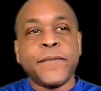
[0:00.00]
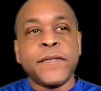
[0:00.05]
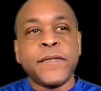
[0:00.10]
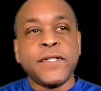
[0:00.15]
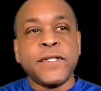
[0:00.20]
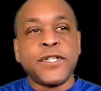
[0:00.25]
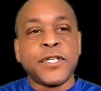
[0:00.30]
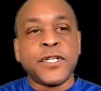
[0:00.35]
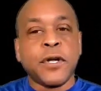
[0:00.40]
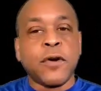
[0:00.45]
the
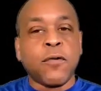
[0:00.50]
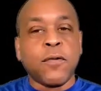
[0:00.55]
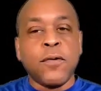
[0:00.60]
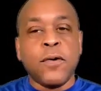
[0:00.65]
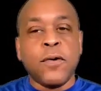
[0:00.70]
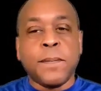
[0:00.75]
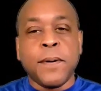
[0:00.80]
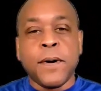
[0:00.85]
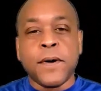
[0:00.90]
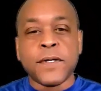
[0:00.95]

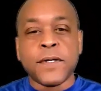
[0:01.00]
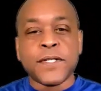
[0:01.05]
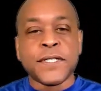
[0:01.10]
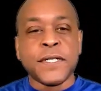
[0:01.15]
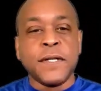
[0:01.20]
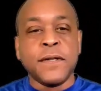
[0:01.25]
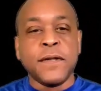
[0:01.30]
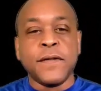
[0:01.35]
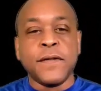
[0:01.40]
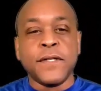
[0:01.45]
general
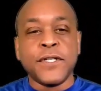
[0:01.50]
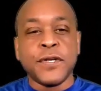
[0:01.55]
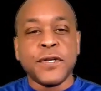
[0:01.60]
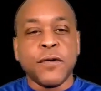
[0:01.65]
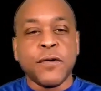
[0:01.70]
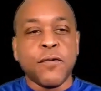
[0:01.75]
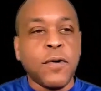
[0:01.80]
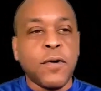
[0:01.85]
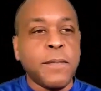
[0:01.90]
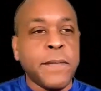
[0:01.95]
person or the
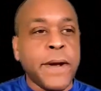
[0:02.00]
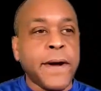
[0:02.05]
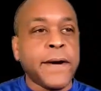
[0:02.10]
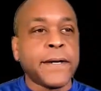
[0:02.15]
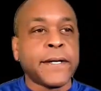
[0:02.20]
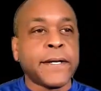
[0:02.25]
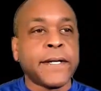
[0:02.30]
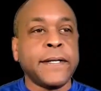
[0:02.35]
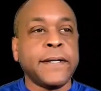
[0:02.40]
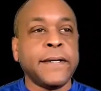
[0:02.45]
general
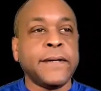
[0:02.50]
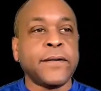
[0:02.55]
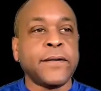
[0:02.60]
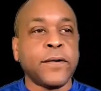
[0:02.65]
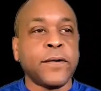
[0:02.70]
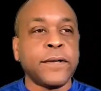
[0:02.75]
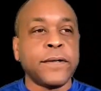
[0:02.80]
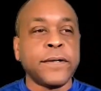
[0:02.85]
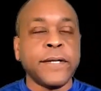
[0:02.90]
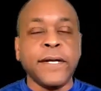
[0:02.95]
American
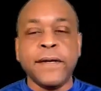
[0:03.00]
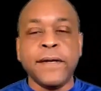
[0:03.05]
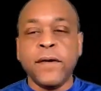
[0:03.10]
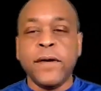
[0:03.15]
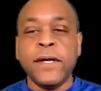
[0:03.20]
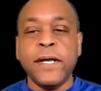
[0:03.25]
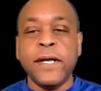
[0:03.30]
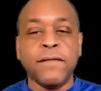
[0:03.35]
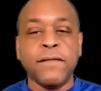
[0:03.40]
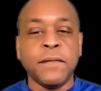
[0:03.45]
or
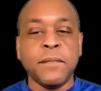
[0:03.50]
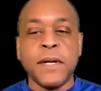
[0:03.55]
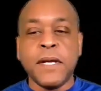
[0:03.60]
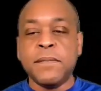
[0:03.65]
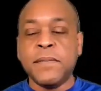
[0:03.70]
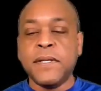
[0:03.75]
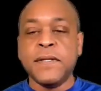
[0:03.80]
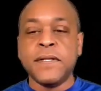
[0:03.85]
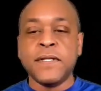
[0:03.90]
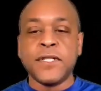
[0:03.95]
even
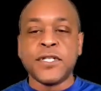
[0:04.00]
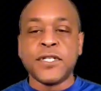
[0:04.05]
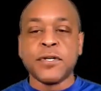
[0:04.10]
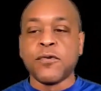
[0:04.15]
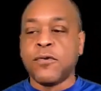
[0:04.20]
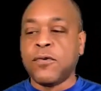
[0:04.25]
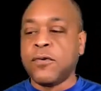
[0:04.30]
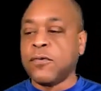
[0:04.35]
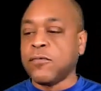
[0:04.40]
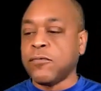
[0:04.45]
maybe the
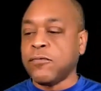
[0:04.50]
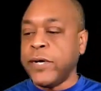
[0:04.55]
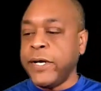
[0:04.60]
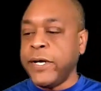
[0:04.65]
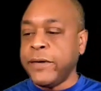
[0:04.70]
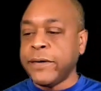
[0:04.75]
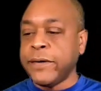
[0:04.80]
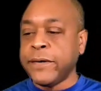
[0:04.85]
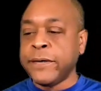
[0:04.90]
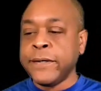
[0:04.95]
general
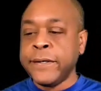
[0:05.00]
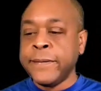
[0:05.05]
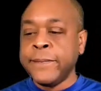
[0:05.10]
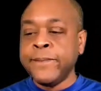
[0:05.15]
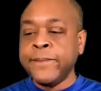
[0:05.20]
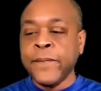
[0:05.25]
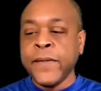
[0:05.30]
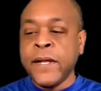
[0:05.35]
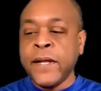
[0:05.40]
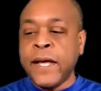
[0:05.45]
reader
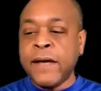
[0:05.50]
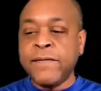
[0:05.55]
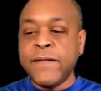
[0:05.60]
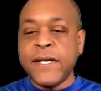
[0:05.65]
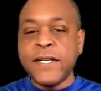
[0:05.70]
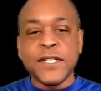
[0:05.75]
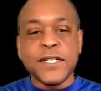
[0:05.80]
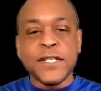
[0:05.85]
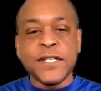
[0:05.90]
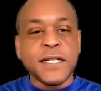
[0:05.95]
have they
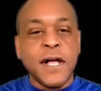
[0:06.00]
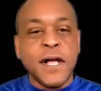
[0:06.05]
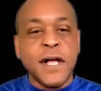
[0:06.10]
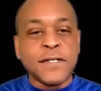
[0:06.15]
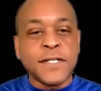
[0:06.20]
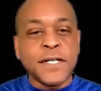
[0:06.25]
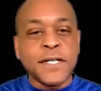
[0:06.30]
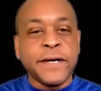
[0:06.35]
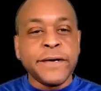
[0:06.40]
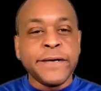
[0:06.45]
just
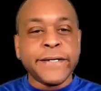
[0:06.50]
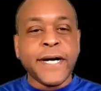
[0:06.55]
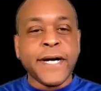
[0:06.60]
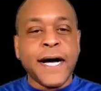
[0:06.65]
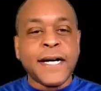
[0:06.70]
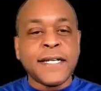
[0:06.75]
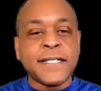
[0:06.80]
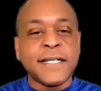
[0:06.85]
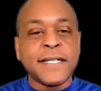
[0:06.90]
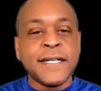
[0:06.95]
lost
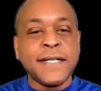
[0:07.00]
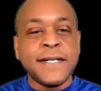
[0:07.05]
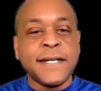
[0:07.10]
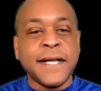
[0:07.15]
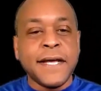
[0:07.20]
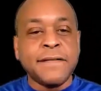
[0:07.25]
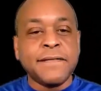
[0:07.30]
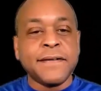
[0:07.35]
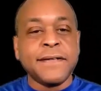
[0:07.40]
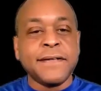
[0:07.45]
curiosity,
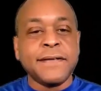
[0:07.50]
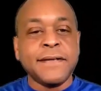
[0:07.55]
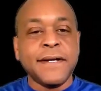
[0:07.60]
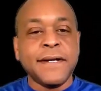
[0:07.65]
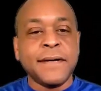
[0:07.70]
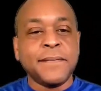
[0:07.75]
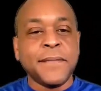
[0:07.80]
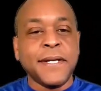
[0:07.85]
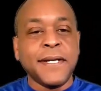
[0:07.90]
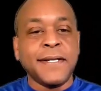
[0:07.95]
David?
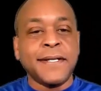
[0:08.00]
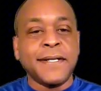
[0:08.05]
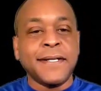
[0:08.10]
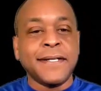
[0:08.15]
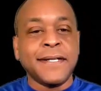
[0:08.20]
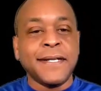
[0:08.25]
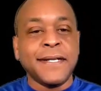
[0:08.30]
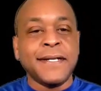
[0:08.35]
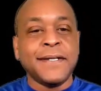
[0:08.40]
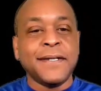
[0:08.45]
I mean,
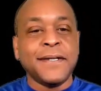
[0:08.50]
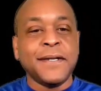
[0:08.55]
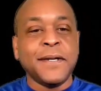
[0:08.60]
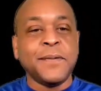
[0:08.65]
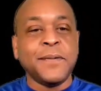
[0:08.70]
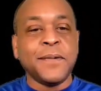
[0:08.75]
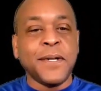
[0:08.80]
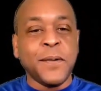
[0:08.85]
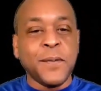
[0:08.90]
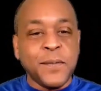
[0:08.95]

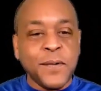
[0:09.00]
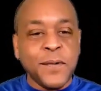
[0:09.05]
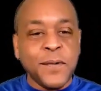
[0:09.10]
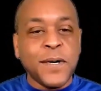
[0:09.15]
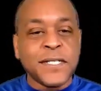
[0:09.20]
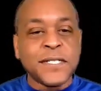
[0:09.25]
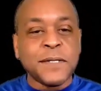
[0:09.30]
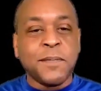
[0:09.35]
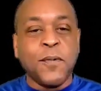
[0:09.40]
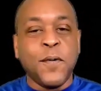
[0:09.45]
it
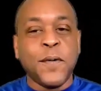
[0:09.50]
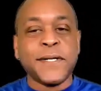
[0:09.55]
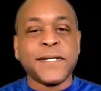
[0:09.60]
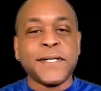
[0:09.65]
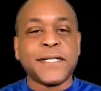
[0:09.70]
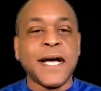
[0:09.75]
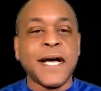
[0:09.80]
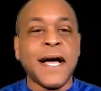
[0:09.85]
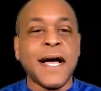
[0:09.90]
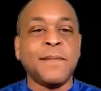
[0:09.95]
was a point in
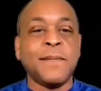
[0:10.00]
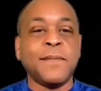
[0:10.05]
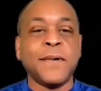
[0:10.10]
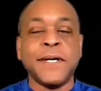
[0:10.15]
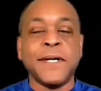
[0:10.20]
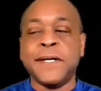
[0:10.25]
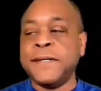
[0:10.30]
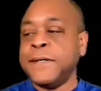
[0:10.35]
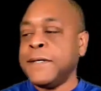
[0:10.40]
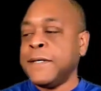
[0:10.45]
time
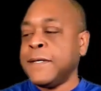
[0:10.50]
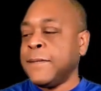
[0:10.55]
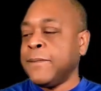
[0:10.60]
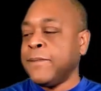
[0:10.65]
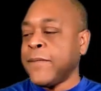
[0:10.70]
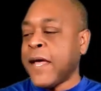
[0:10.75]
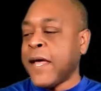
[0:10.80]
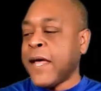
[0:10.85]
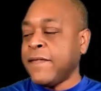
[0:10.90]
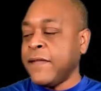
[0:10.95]
when
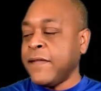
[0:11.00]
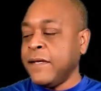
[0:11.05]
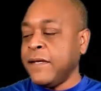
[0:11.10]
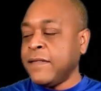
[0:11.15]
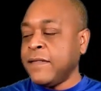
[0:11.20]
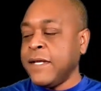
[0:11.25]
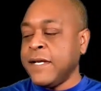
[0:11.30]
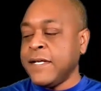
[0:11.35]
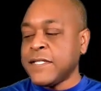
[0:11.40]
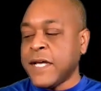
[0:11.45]
I think
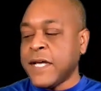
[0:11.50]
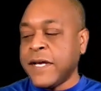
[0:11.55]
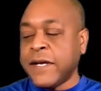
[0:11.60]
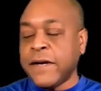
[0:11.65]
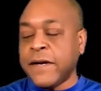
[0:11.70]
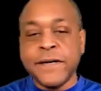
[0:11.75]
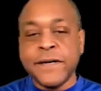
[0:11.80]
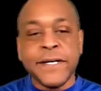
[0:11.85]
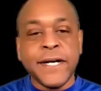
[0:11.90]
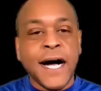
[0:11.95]
things like
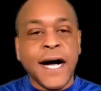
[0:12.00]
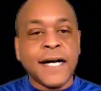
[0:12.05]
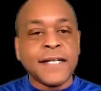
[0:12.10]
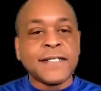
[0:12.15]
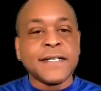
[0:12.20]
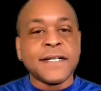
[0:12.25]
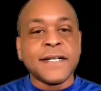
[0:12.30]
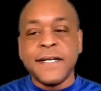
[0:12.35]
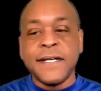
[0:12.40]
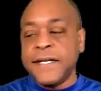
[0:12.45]

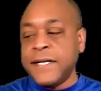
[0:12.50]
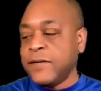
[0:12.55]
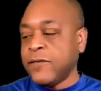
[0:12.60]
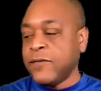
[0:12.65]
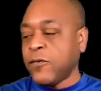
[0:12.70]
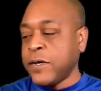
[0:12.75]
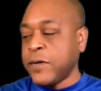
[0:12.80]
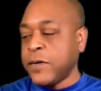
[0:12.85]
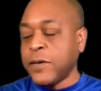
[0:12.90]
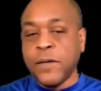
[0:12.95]
curiosity
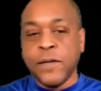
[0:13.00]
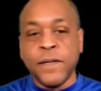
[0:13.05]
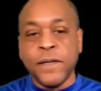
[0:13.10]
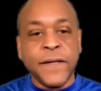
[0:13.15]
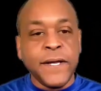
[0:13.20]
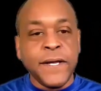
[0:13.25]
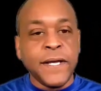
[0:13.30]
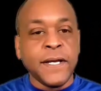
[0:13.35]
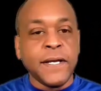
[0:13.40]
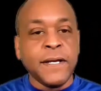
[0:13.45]
and critical
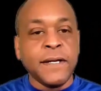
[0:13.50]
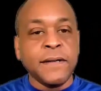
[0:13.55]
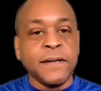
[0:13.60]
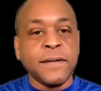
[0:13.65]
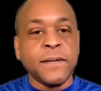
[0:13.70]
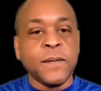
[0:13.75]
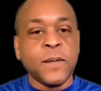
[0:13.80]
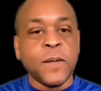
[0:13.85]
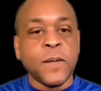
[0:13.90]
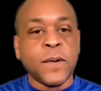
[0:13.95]

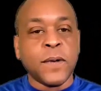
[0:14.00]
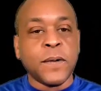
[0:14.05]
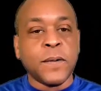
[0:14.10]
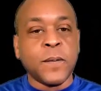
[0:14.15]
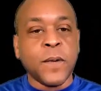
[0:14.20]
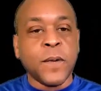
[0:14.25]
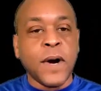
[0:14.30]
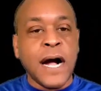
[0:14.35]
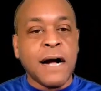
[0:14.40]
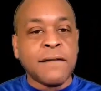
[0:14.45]
thinking
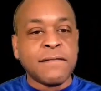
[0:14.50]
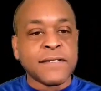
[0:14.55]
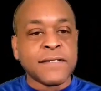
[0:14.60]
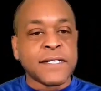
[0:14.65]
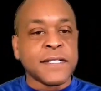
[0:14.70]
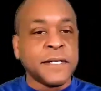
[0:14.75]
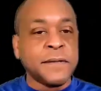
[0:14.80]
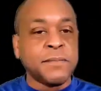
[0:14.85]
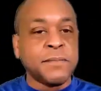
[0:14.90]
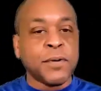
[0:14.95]
were
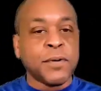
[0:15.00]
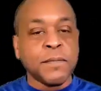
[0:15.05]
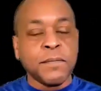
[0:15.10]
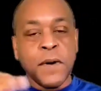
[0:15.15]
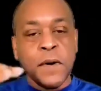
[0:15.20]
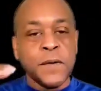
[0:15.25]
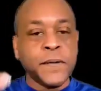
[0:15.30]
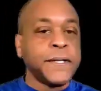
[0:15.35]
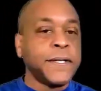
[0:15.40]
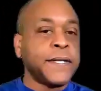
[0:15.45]
obviously
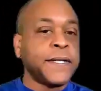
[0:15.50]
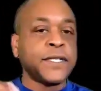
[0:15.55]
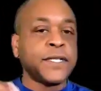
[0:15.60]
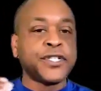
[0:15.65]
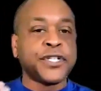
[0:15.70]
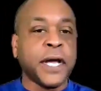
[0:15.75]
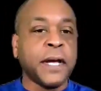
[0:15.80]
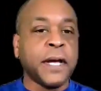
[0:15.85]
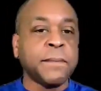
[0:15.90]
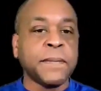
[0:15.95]
promoted and
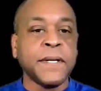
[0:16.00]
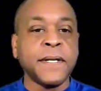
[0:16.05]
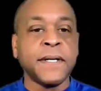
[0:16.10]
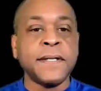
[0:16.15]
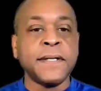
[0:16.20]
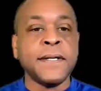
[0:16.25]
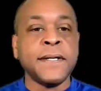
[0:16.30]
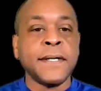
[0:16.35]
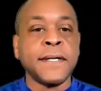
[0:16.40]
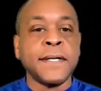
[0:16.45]

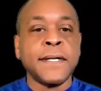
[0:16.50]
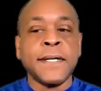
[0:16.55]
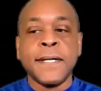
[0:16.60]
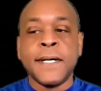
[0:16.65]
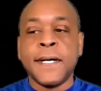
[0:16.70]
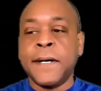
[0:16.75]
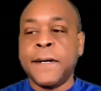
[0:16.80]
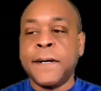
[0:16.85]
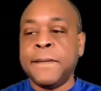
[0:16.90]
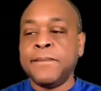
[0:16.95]
championed.
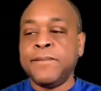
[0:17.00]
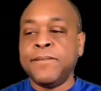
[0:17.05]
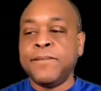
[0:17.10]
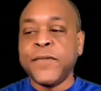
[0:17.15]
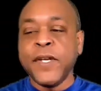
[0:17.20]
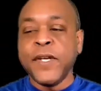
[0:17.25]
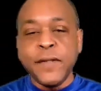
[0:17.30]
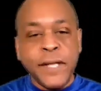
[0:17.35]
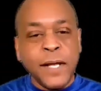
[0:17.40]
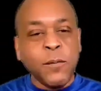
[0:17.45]
Do
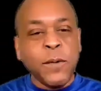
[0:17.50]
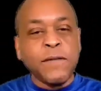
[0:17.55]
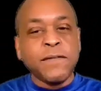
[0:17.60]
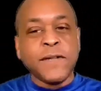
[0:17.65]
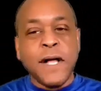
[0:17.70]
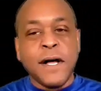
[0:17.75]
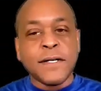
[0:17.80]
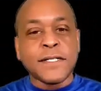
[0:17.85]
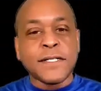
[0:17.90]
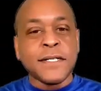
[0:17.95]
you think we've
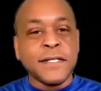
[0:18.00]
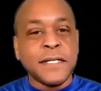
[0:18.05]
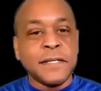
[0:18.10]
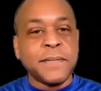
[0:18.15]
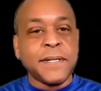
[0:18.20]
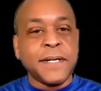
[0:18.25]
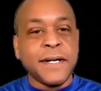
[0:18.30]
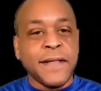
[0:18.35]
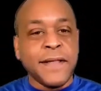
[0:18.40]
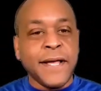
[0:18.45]
lost a little
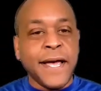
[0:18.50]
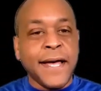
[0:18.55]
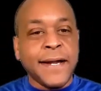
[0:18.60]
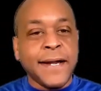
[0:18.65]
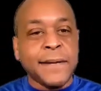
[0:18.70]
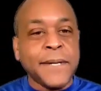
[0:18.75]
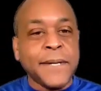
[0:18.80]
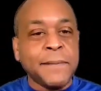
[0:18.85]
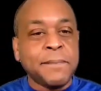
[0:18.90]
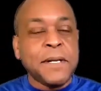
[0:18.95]
bit of that? I
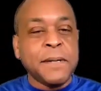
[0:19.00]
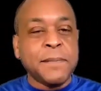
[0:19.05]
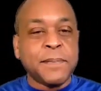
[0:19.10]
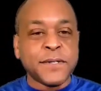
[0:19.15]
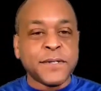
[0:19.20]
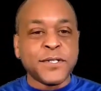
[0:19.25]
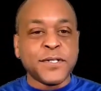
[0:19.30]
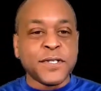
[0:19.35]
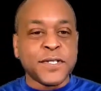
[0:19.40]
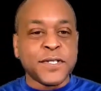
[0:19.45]
mean,
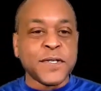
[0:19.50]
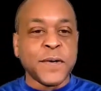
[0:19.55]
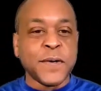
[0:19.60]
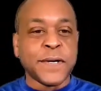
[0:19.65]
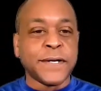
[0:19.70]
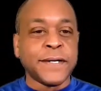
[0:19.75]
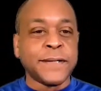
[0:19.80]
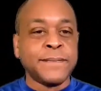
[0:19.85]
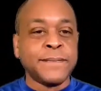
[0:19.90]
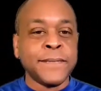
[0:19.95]
people just sort
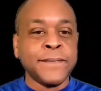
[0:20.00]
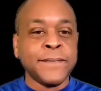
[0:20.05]
of